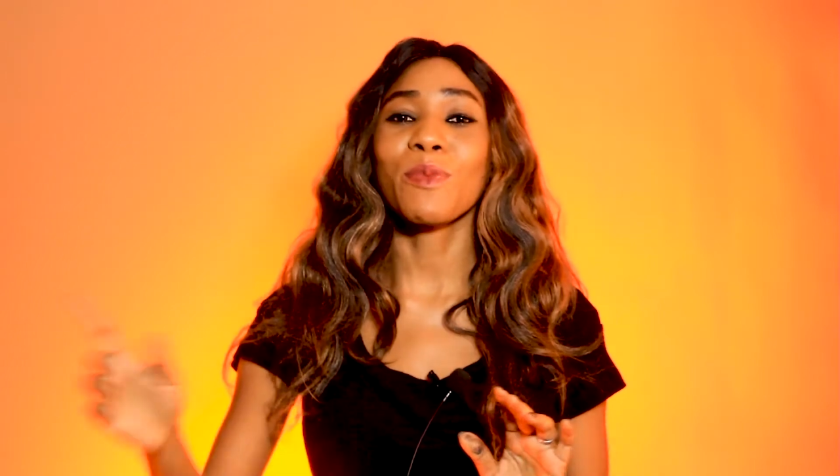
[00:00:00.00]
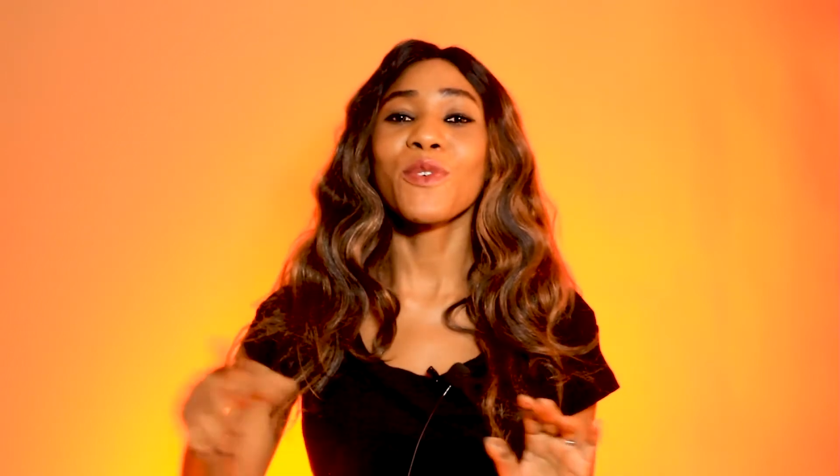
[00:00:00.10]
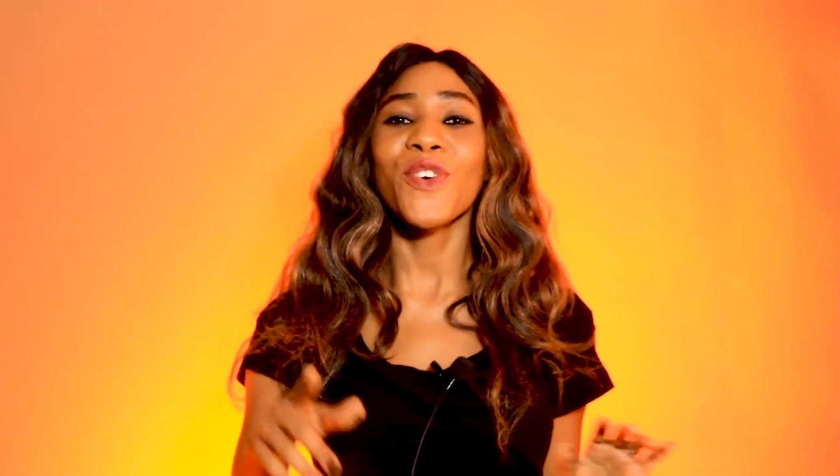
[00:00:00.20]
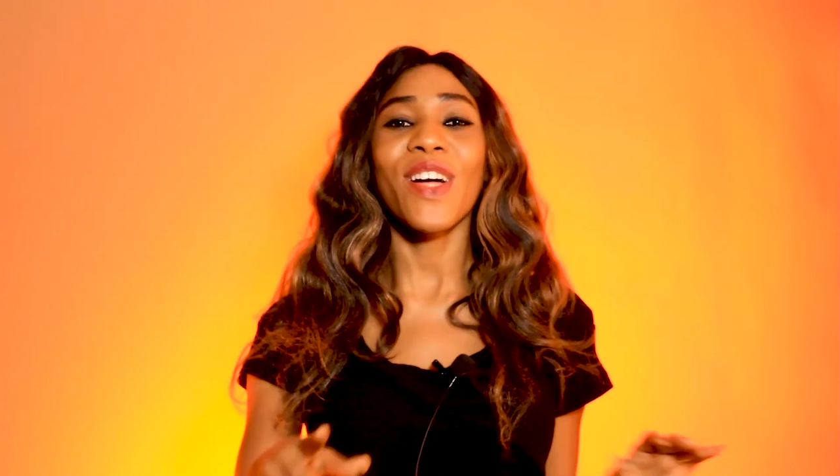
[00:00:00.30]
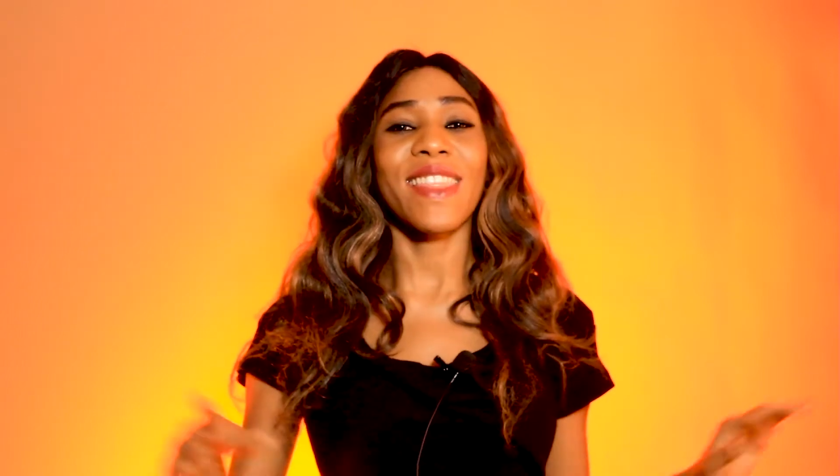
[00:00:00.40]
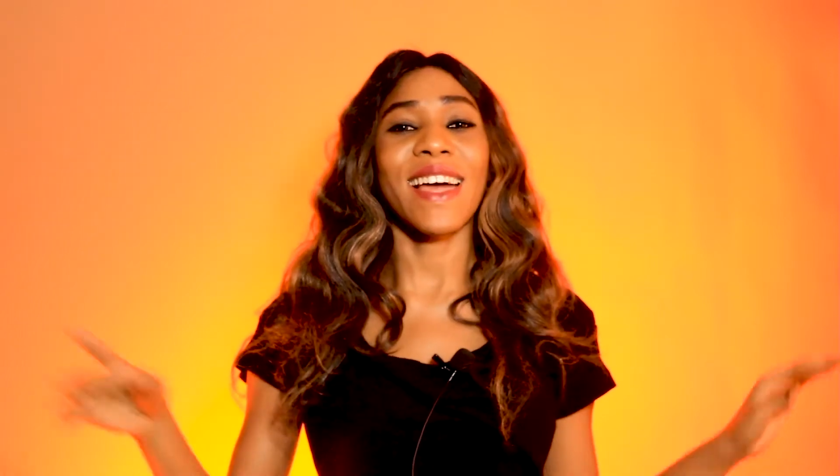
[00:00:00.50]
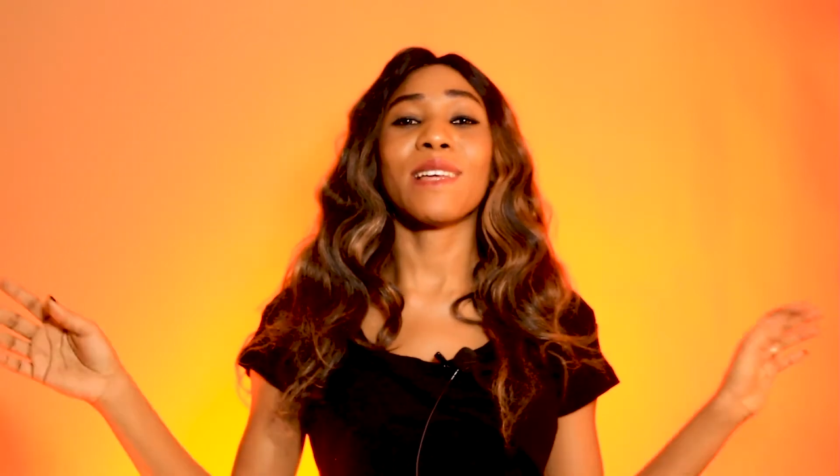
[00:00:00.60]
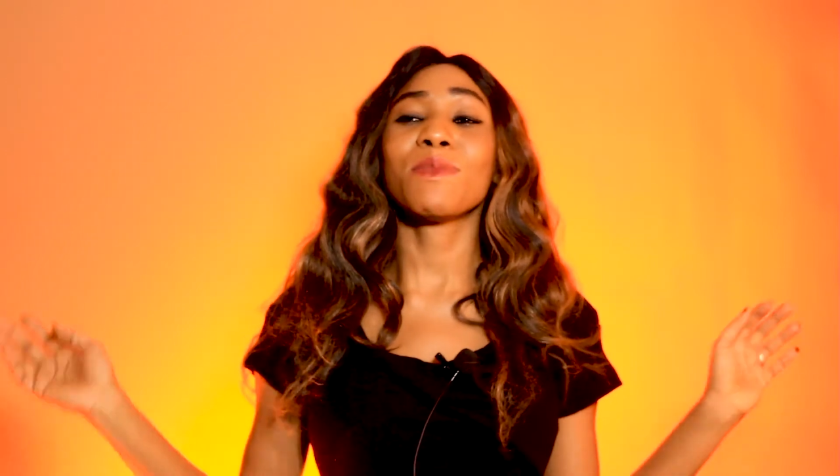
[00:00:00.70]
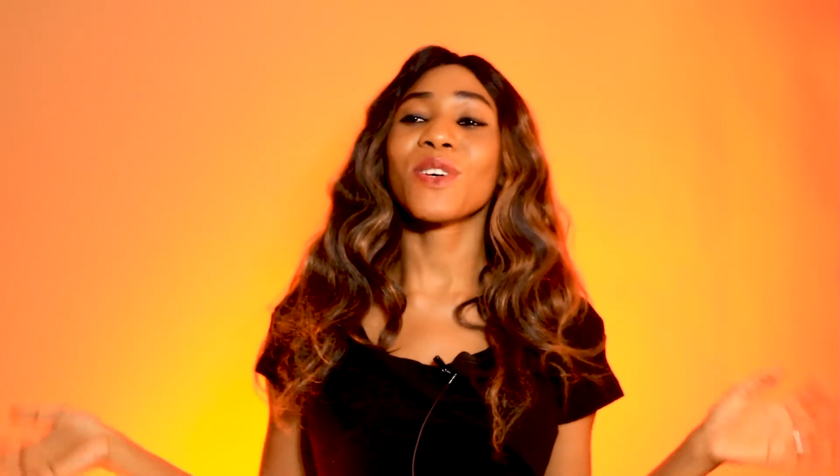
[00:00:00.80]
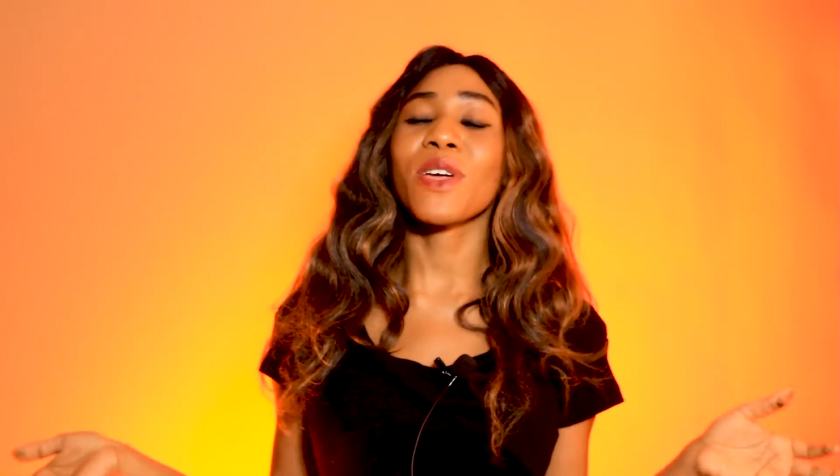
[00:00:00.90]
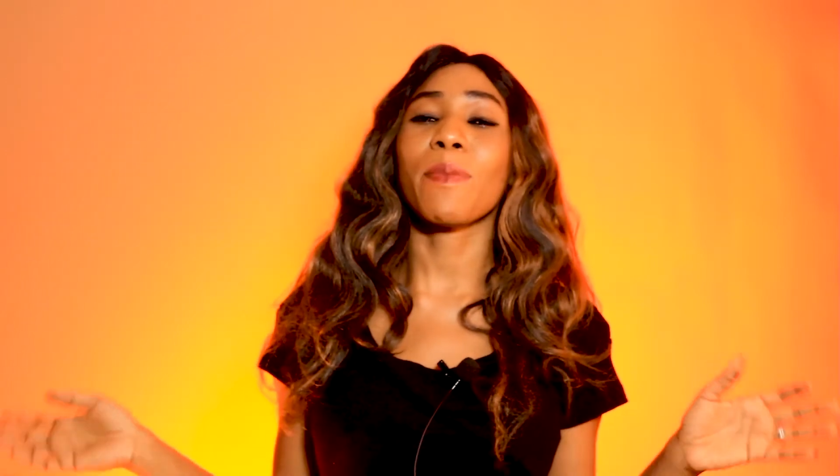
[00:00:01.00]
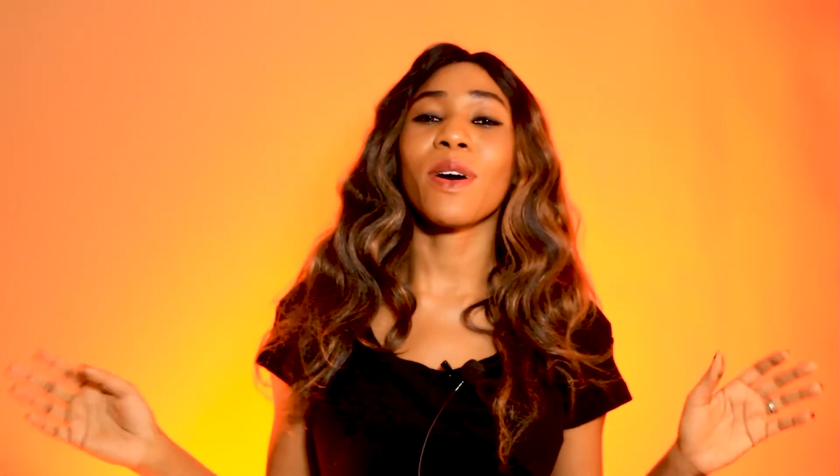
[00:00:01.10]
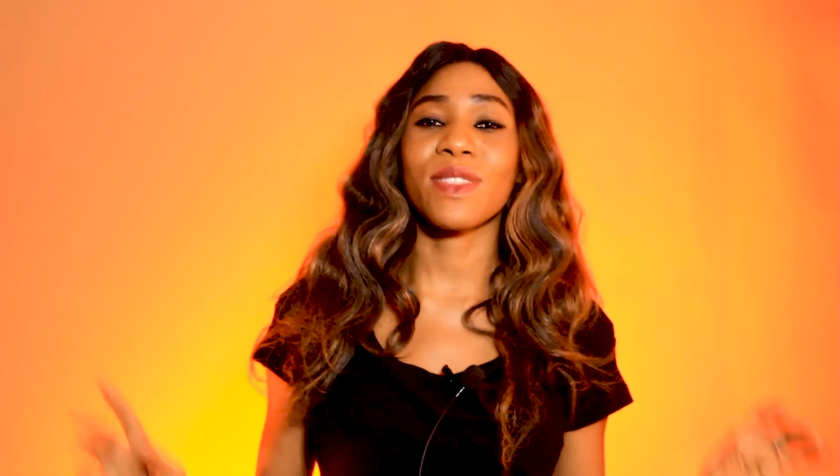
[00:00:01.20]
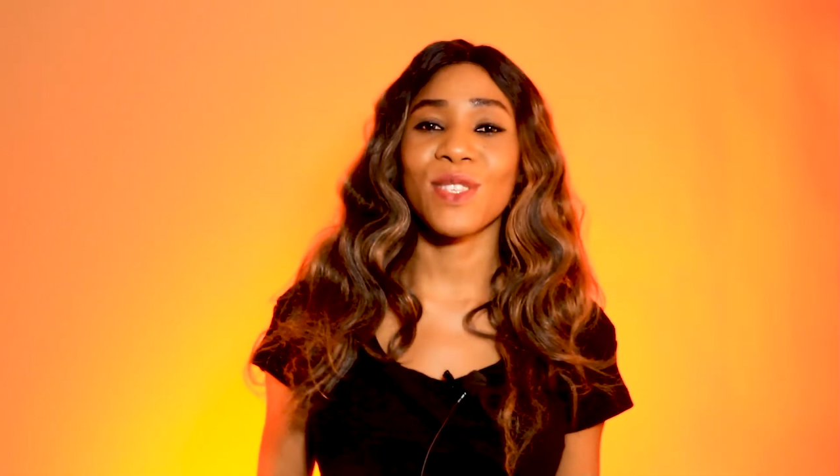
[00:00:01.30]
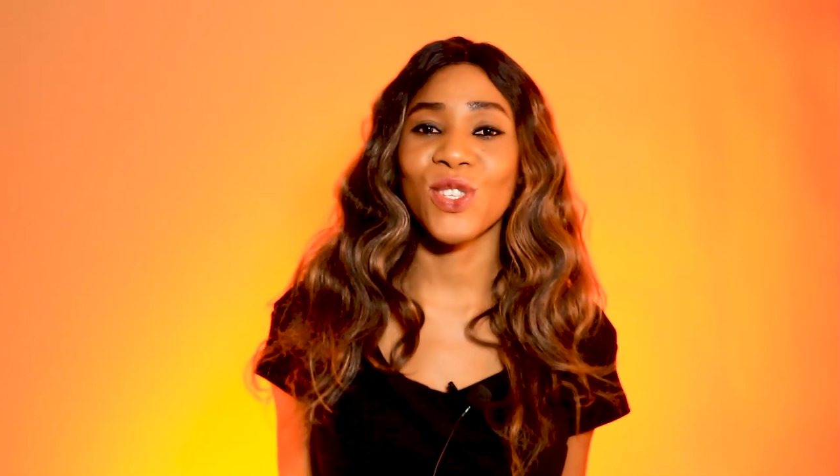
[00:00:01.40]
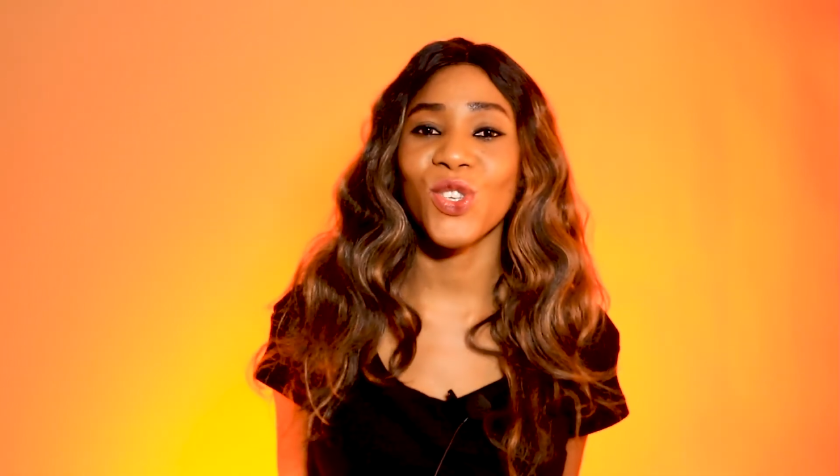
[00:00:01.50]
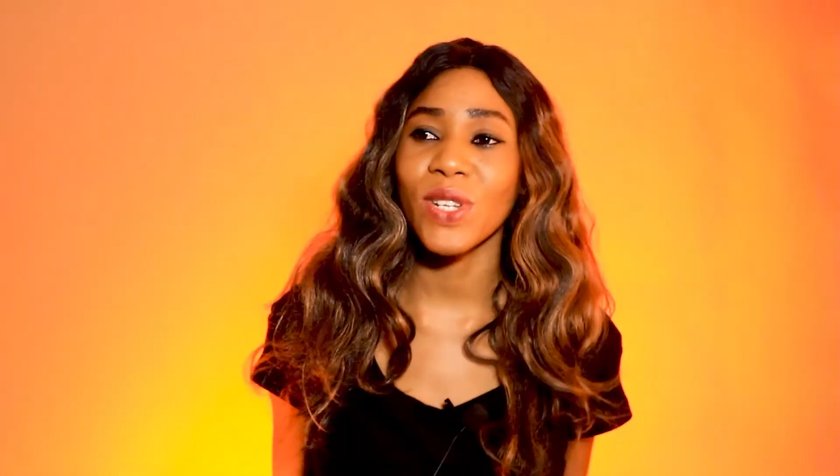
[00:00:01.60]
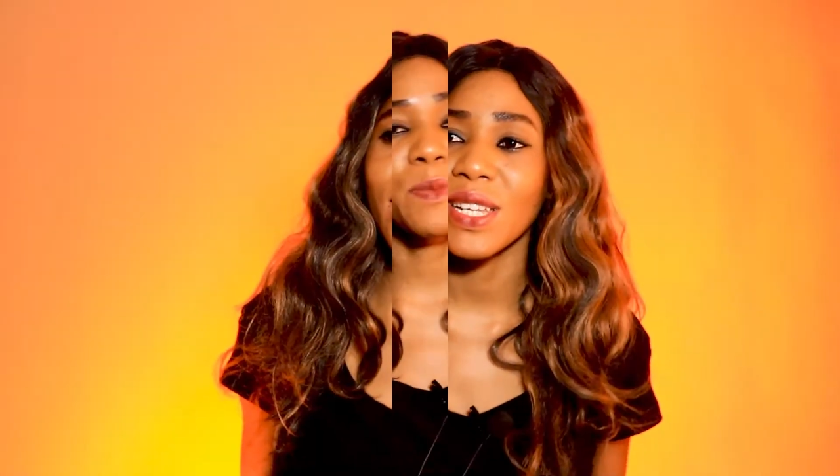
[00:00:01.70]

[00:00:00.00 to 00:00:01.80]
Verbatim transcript: But before that, let me tell you about this